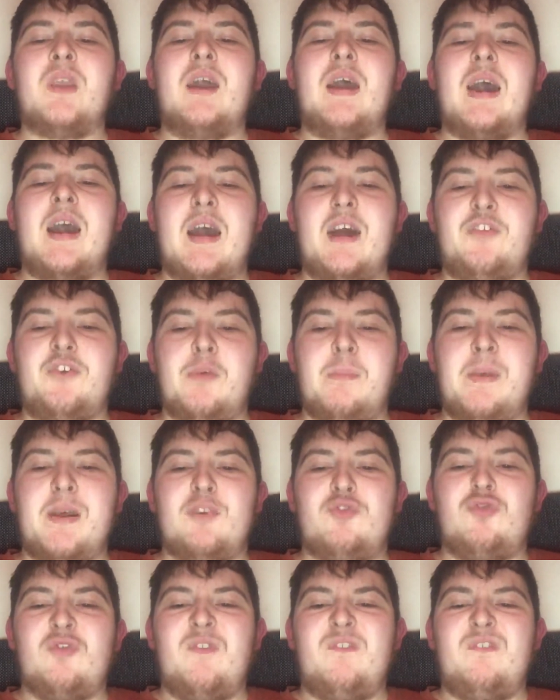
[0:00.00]
As a
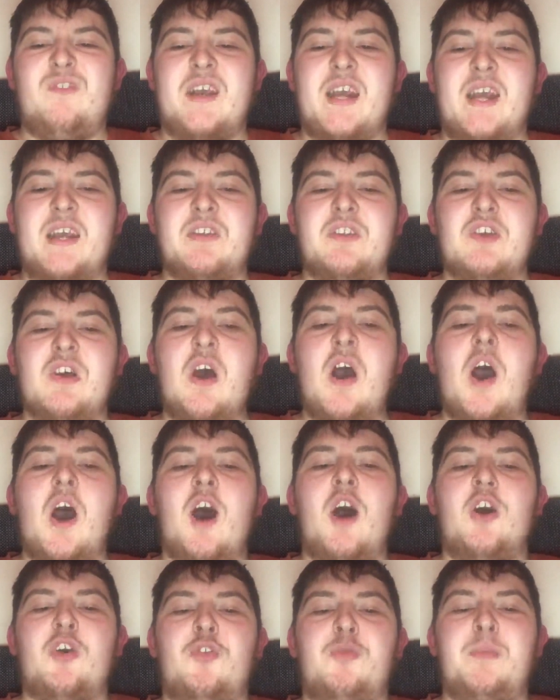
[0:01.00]
matter of fact,
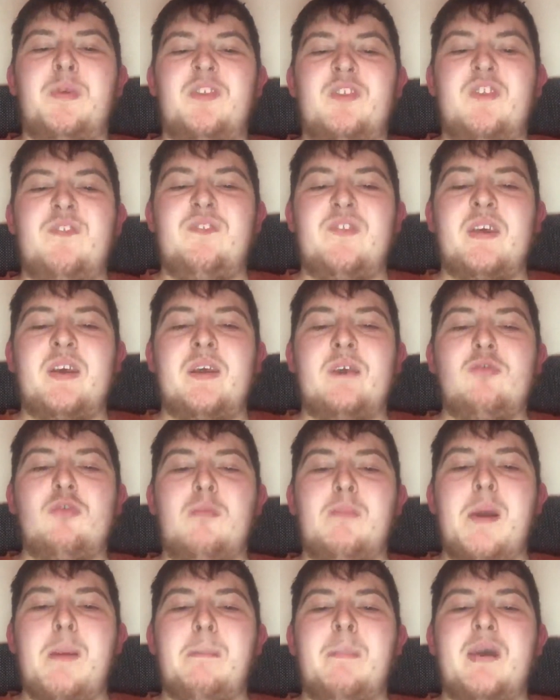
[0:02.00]
I specifically
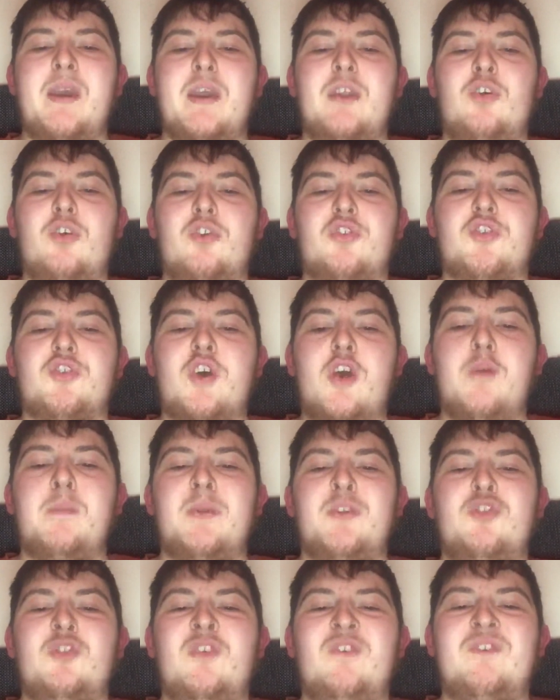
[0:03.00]
remember in October
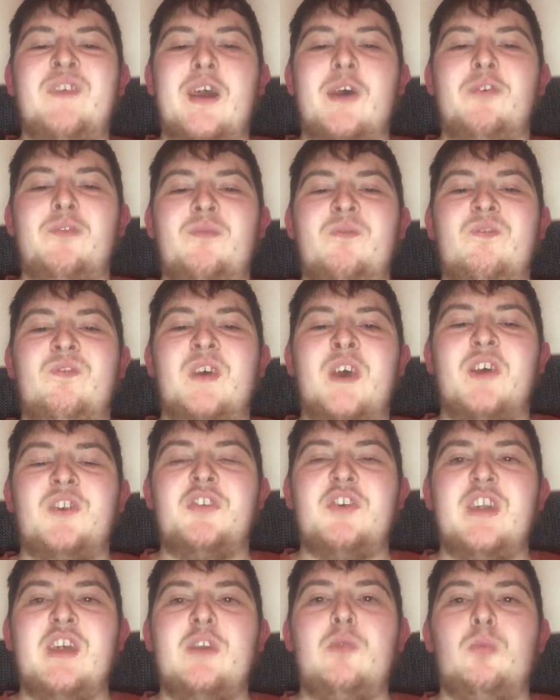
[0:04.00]

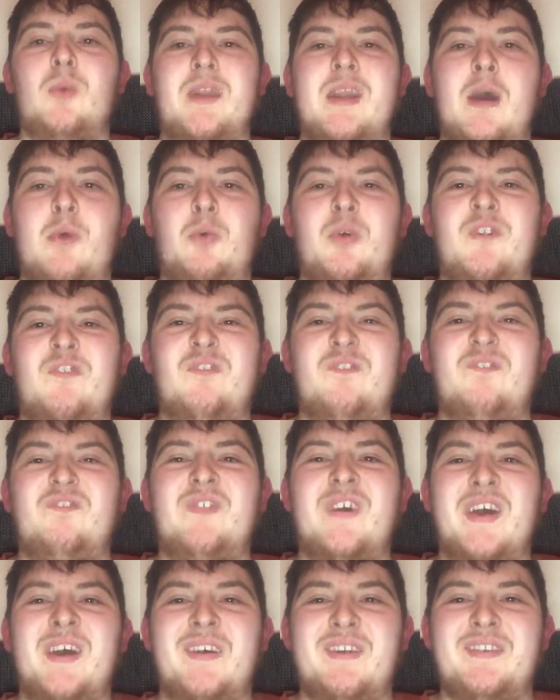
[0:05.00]
2013, when I was
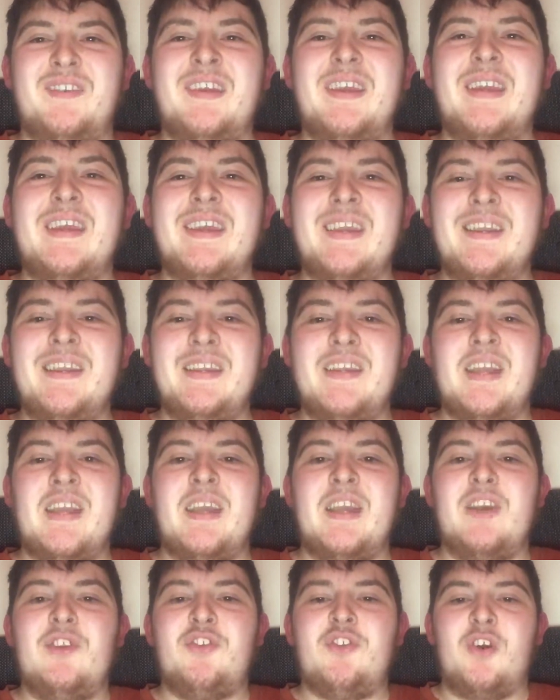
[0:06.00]
13
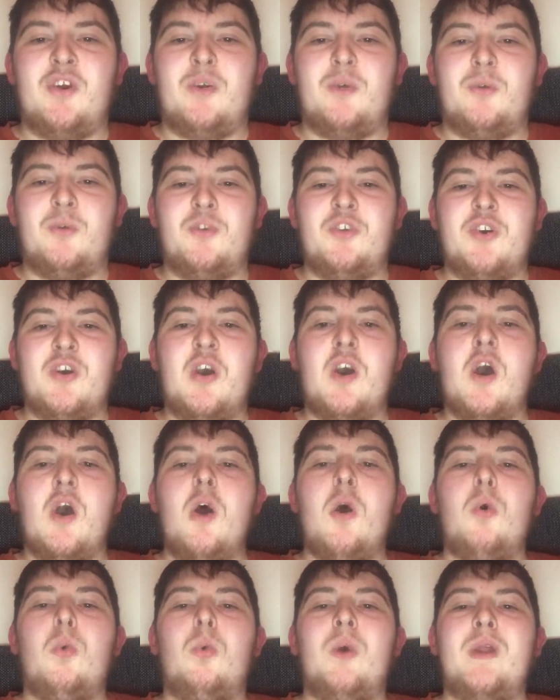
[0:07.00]
years old,
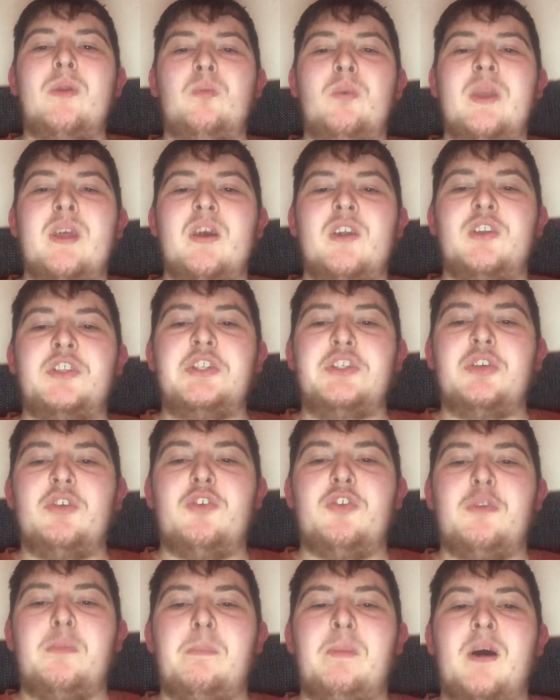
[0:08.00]
when we had
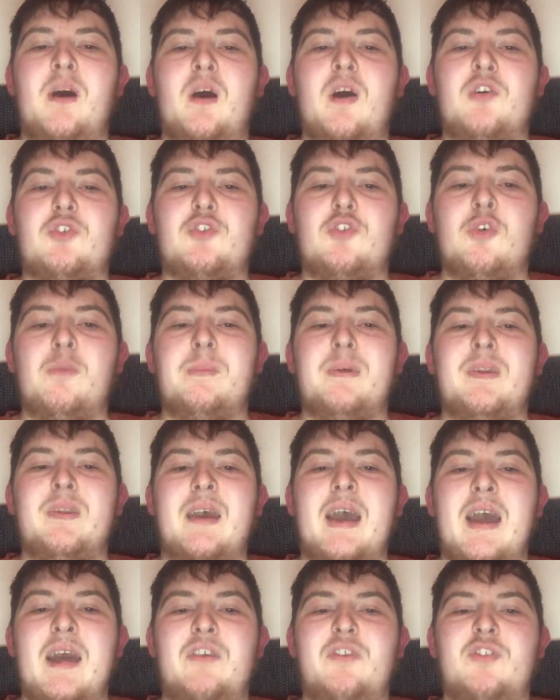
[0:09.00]
just parked up
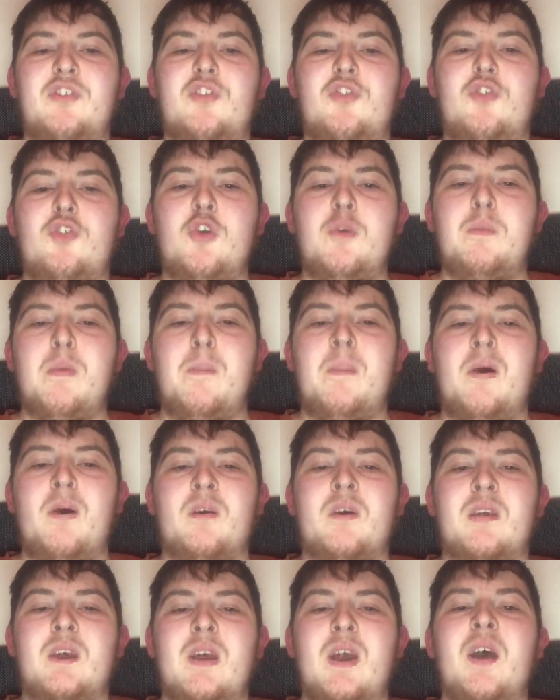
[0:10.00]
at Asda
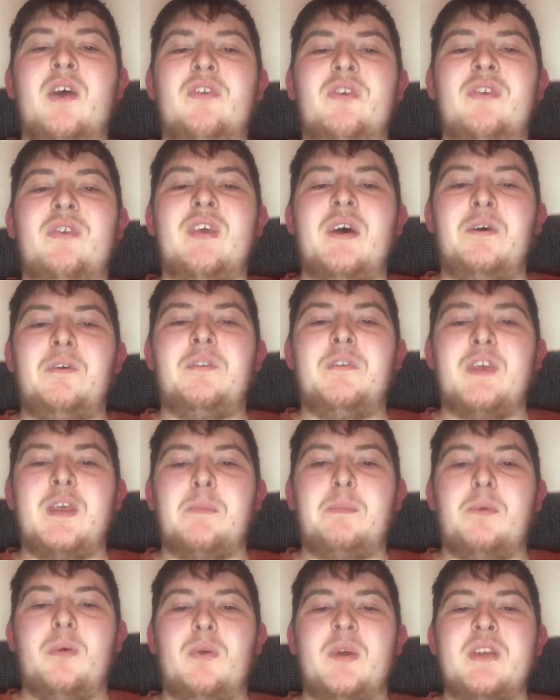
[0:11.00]
supermarket at
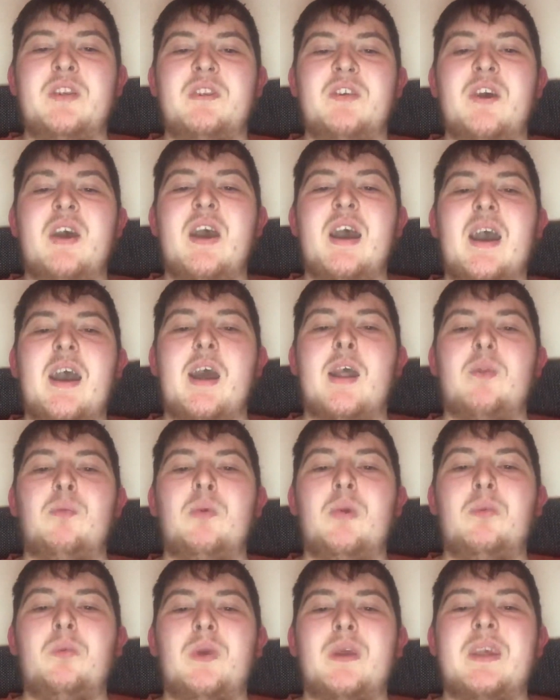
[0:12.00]
Celtic Point and
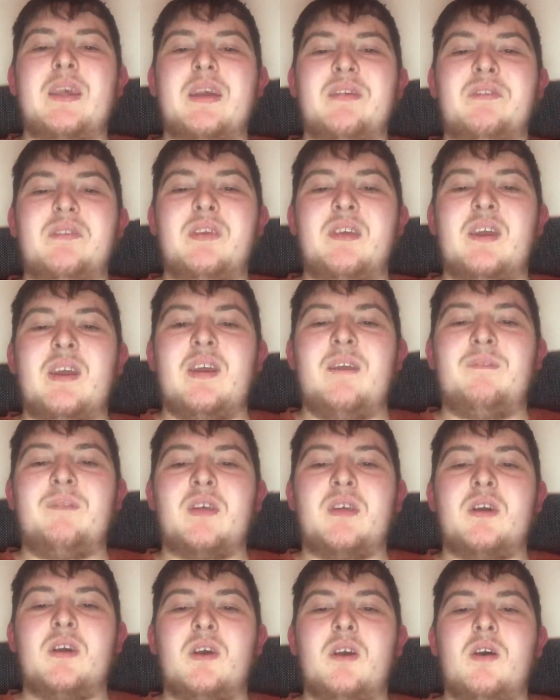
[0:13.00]
we were getting out the
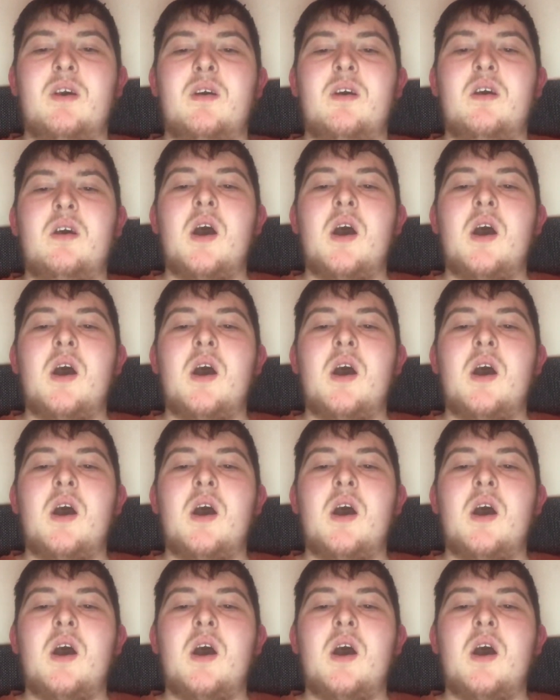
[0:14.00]
car,